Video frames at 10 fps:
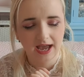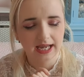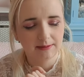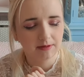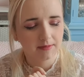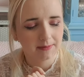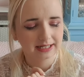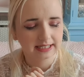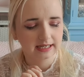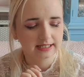I keep it on my
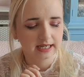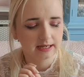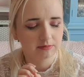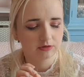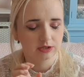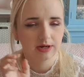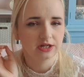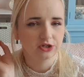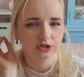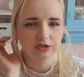bedside table so I
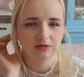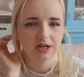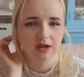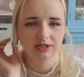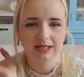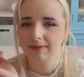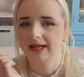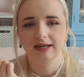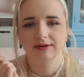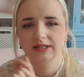can just, you know, take my
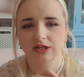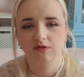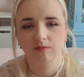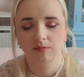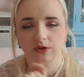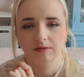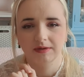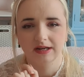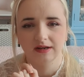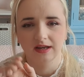earrings off and put them
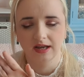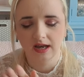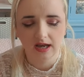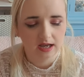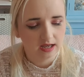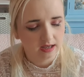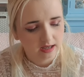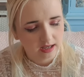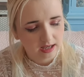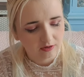in
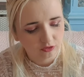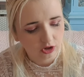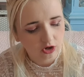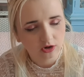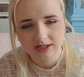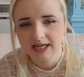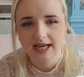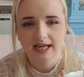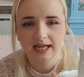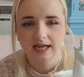after a long
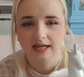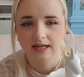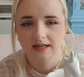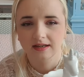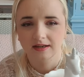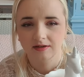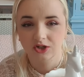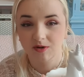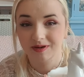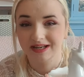day
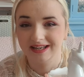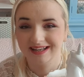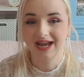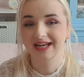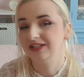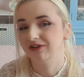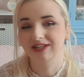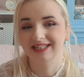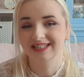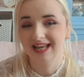shopping. Okay, so
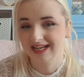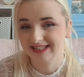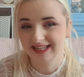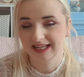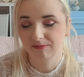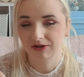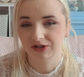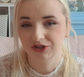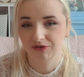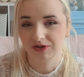this next thing I'm gonna
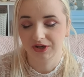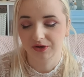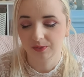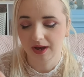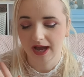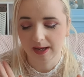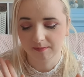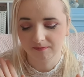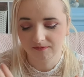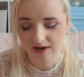show you, I
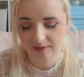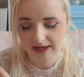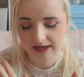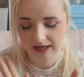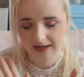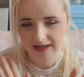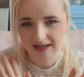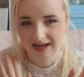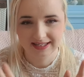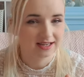am very
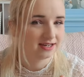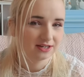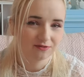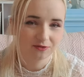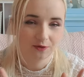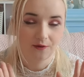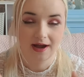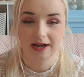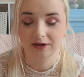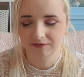excited for,
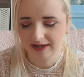I love